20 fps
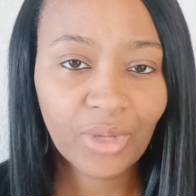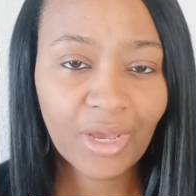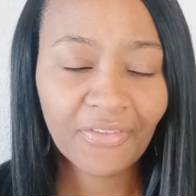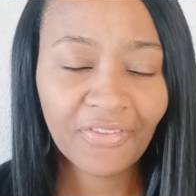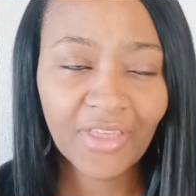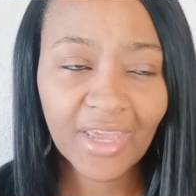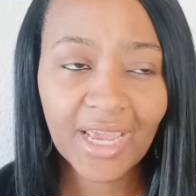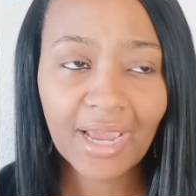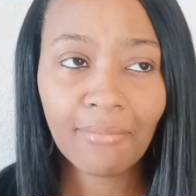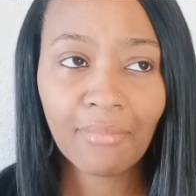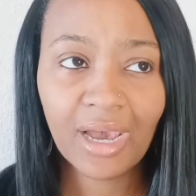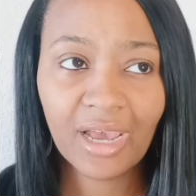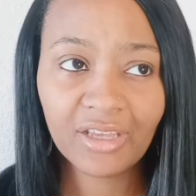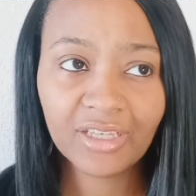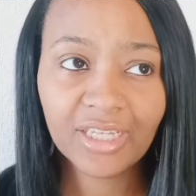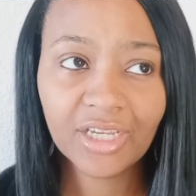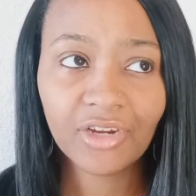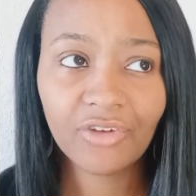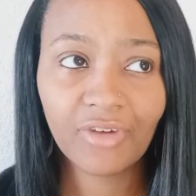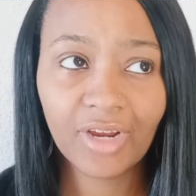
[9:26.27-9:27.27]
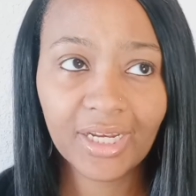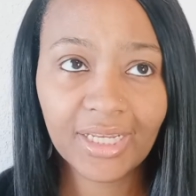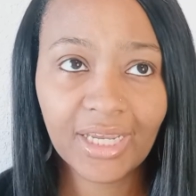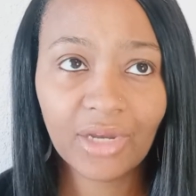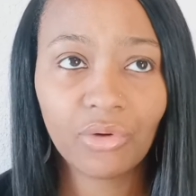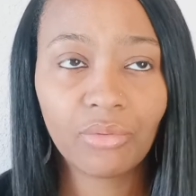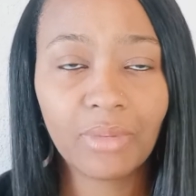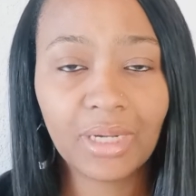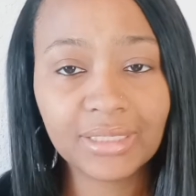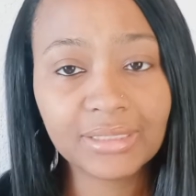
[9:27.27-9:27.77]
I think I might decorate that
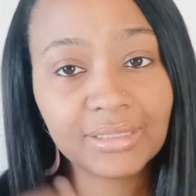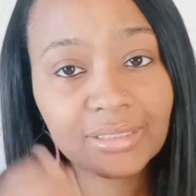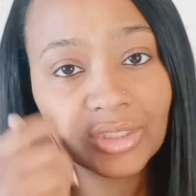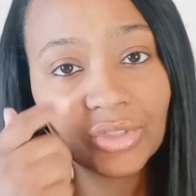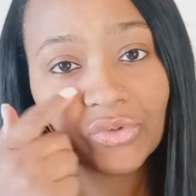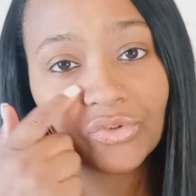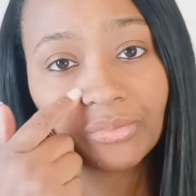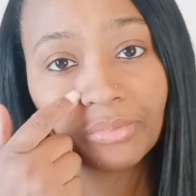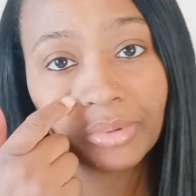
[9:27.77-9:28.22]
one myself,